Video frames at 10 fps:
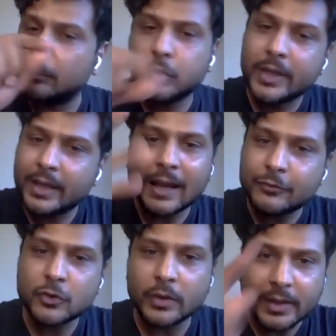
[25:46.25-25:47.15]
Ab to ye
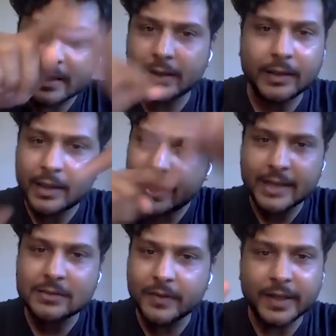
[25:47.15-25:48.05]
graph chhod de. Ye, ye
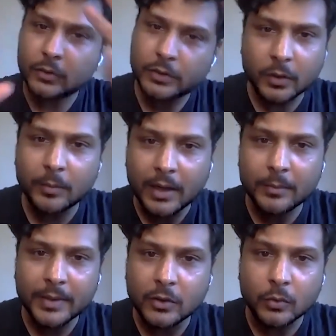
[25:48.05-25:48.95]
x y to tere ko
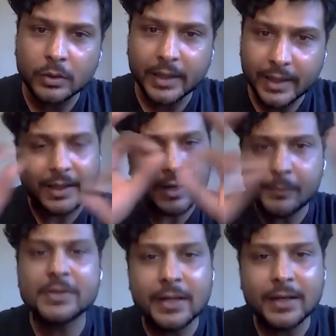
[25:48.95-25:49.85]
malum hai kyun hota hai, right?
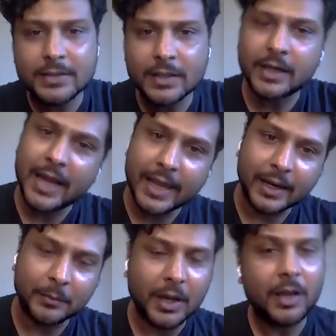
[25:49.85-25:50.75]
Representation hai
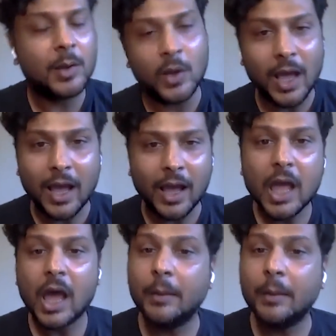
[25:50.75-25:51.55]
diagram ka. Bola ha.